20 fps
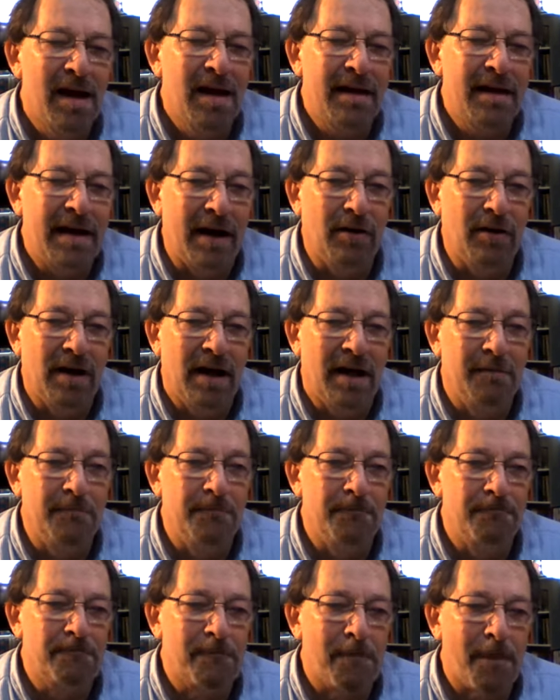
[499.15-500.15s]
Now,
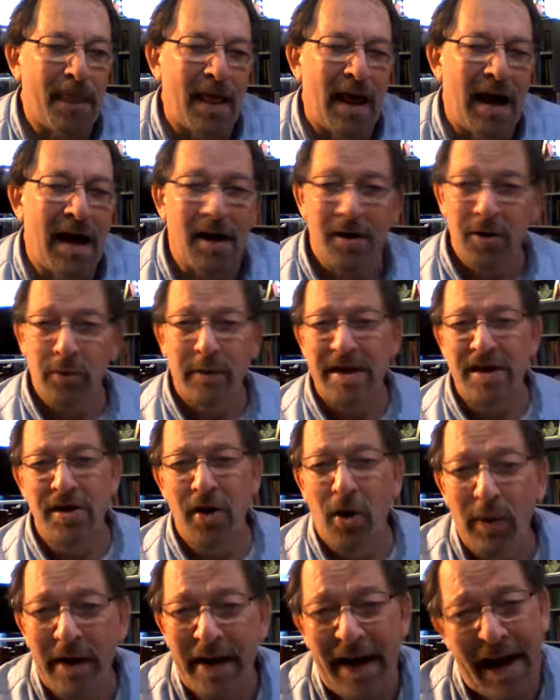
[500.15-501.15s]
how do we know
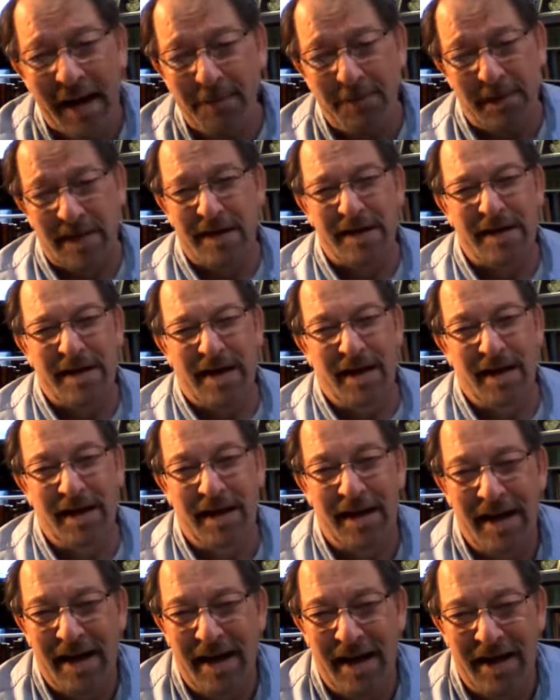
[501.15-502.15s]
what happened
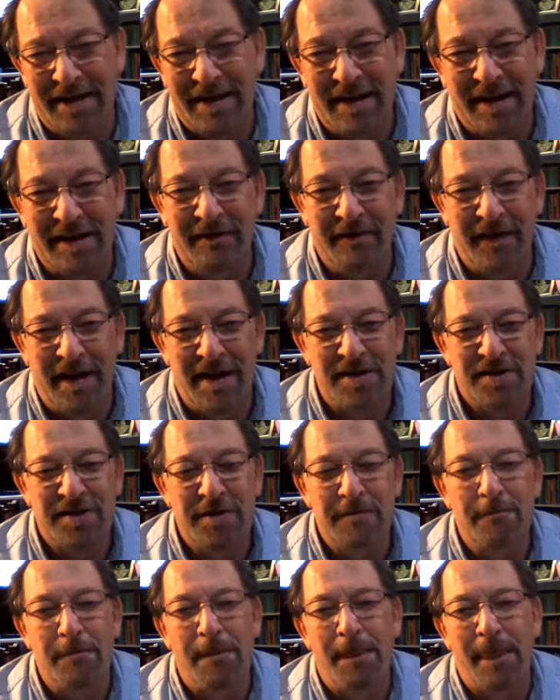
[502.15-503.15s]
at the
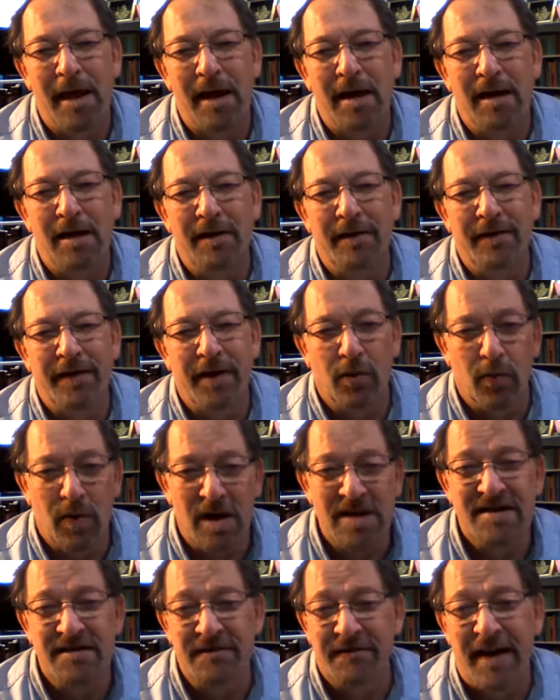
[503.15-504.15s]
convention? There
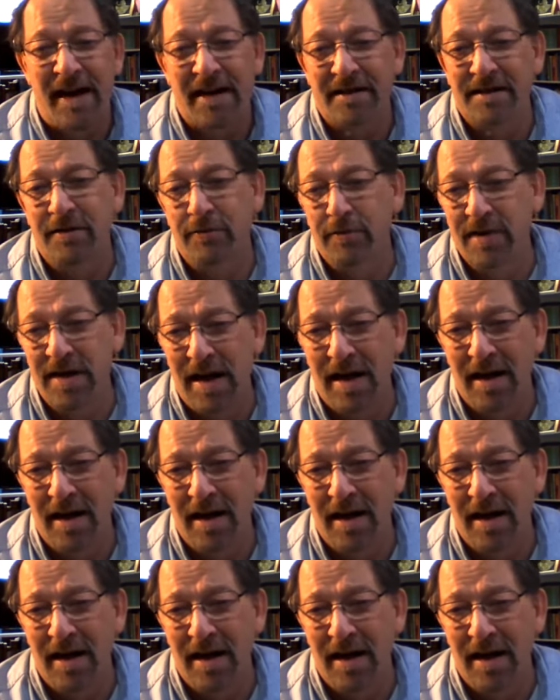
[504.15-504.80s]
was, in fact, an